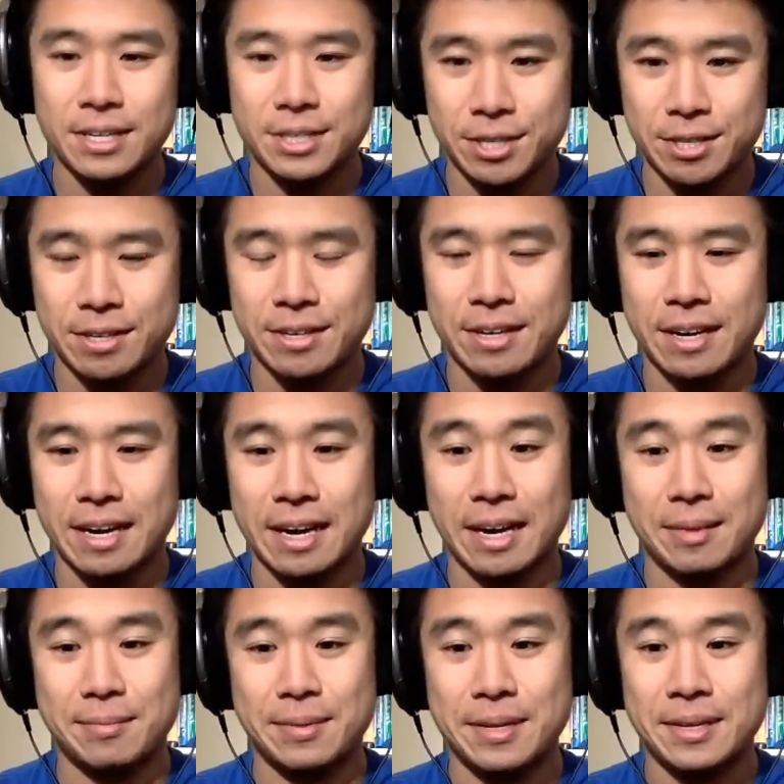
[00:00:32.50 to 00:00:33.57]
sure.
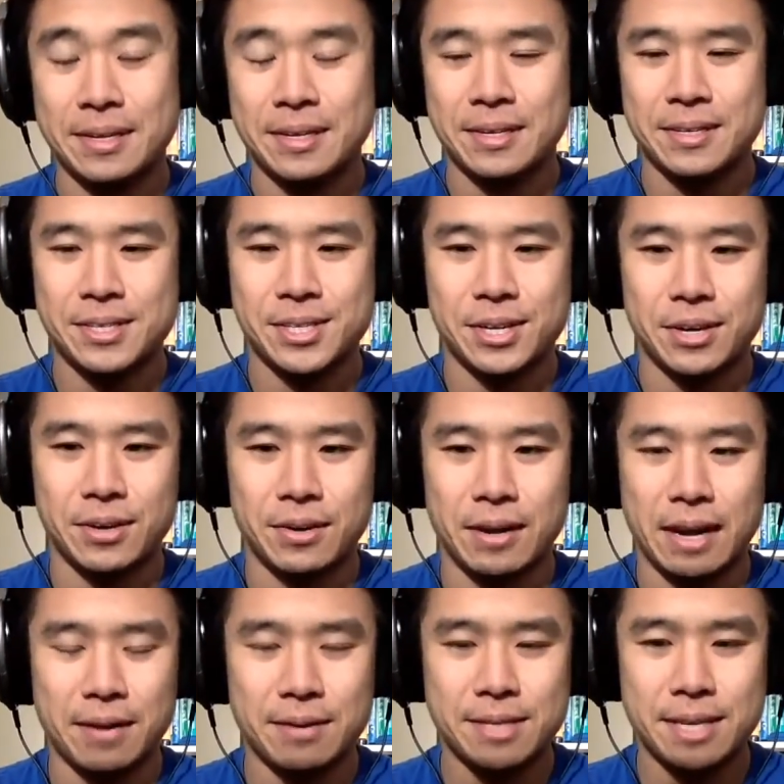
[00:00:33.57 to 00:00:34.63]

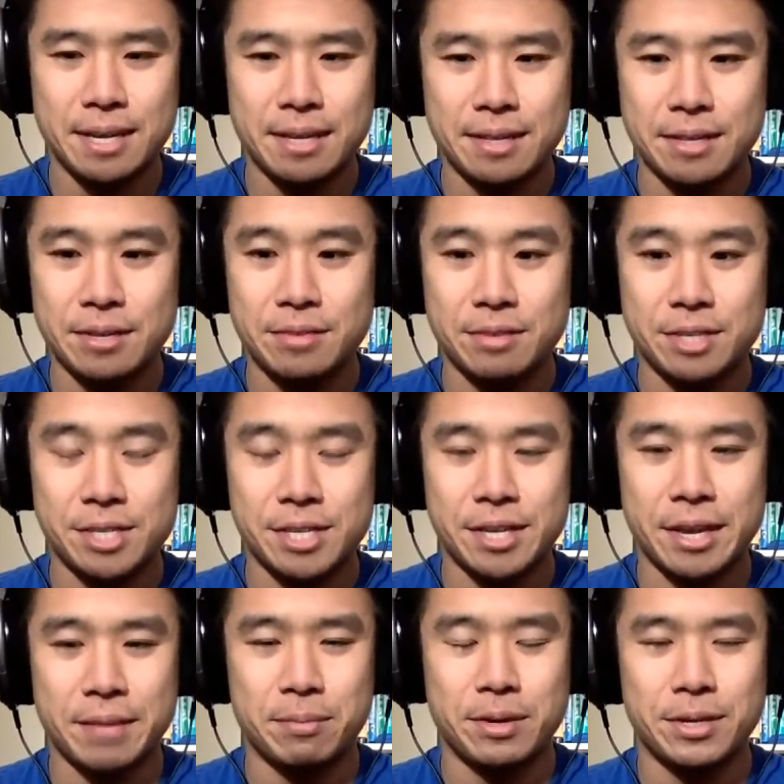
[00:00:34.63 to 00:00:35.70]
So I was at the University of
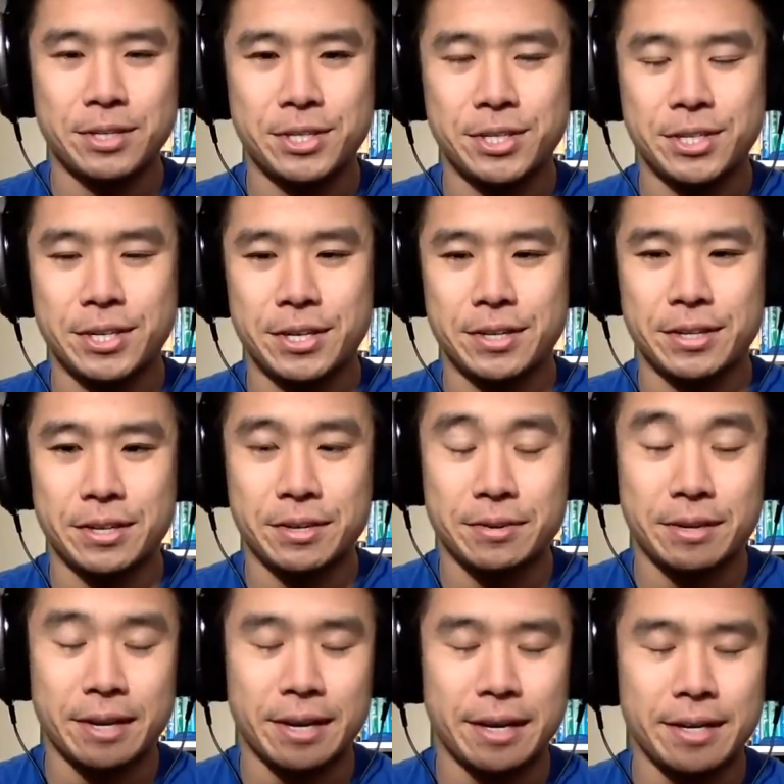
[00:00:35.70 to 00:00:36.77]
Cambridge in the
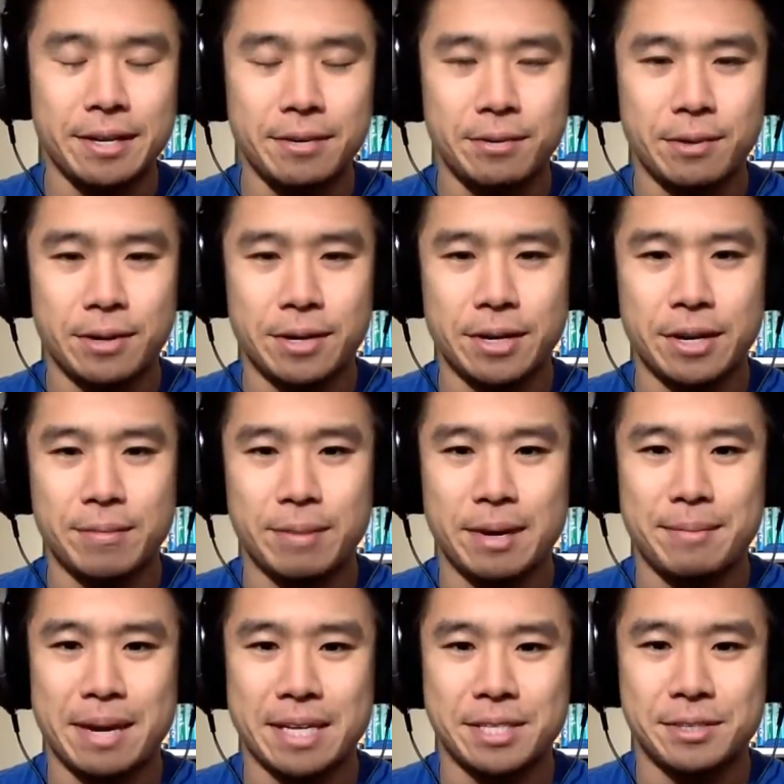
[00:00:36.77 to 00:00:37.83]
UK working on my
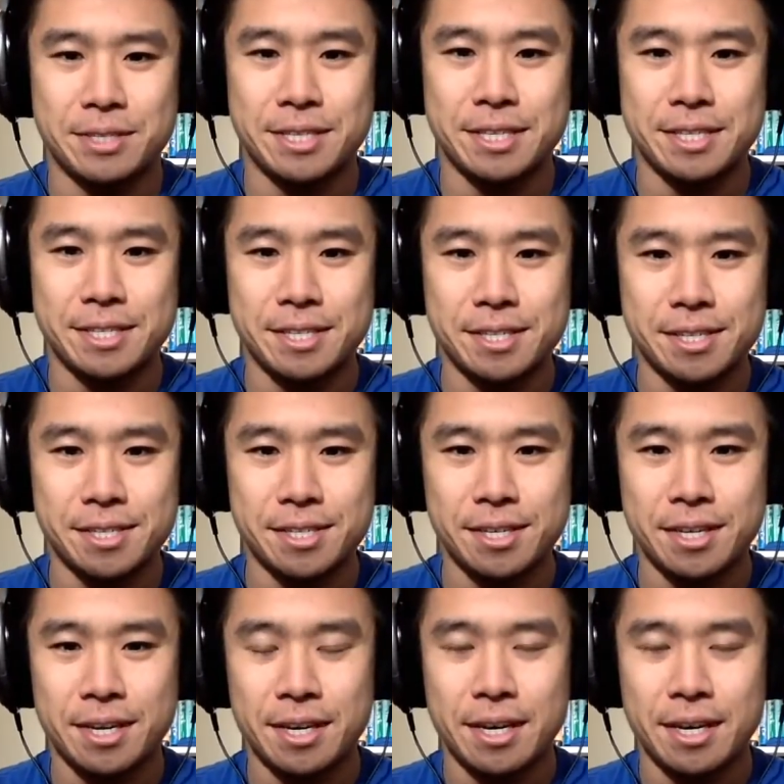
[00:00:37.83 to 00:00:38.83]
master's thesis.